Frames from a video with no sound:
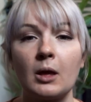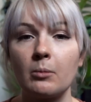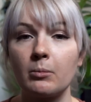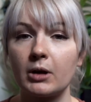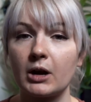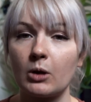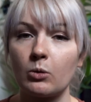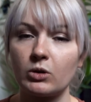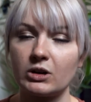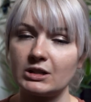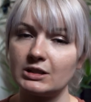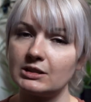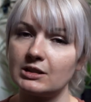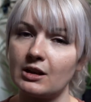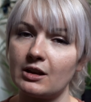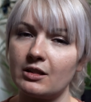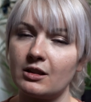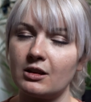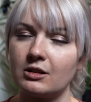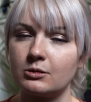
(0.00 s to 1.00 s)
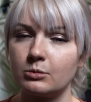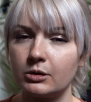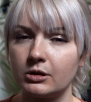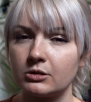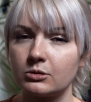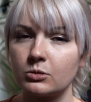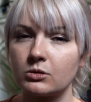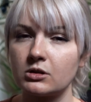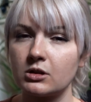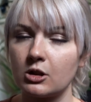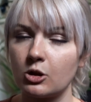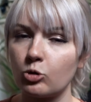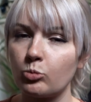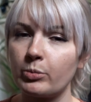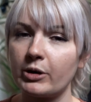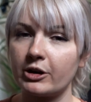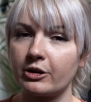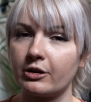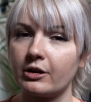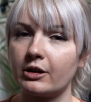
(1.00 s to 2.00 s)
But I want to say the experience was a little
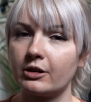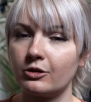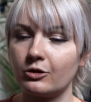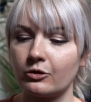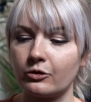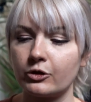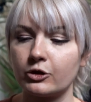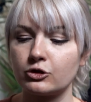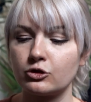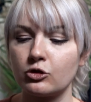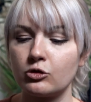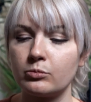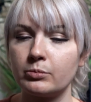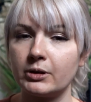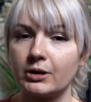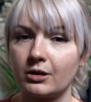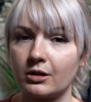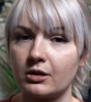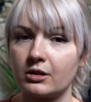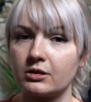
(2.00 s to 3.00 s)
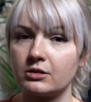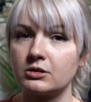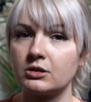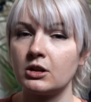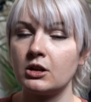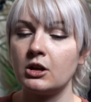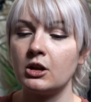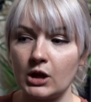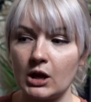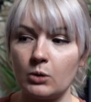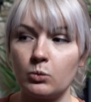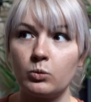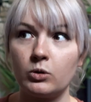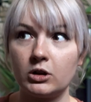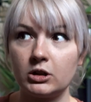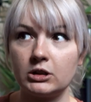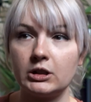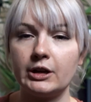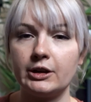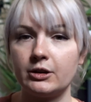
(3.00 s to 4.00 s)
better at Universal because they
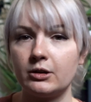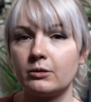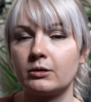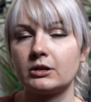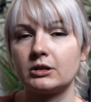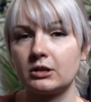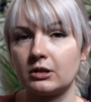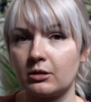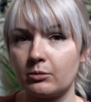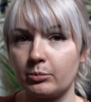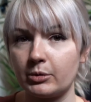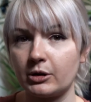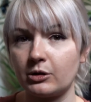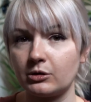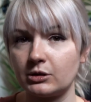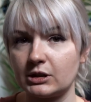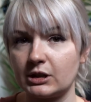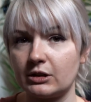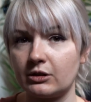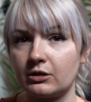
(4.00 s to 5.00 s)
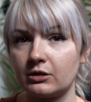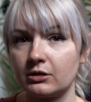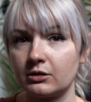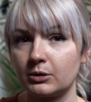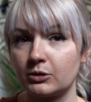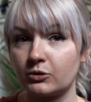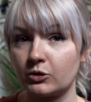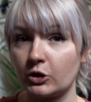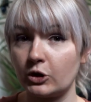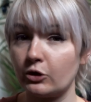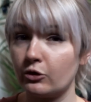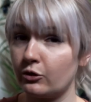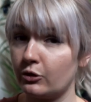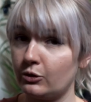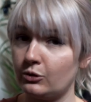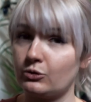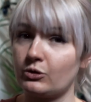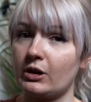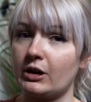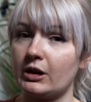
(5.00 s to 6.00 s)
will let you into the building before your
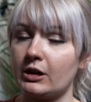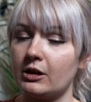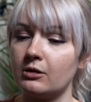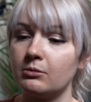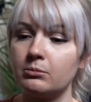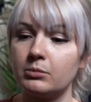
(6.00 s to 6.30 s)
food's ready,